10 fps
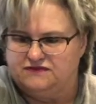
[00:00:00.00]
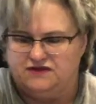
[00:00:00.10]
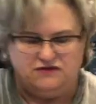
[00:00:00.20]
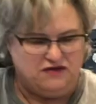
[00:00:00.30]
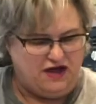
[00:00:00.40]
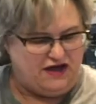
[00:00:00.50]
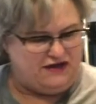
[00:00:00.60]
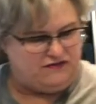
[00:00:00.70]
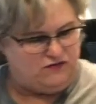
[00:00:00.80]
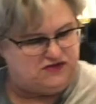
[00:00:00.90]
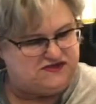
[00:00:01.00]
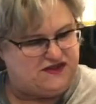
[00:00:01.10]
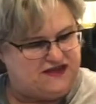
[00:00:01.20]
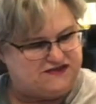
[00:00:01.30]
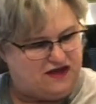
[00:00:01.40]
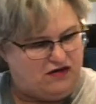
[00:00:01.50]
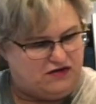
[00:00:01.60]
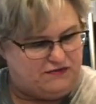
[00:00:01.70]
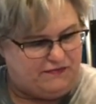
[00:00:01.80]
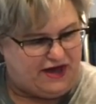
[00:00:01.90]
Okay, once that's all
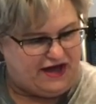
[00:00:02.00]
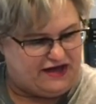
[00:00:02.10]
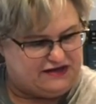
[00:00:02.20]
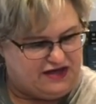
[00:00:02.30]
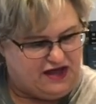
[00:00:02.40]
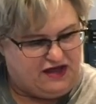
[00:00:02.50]
combined,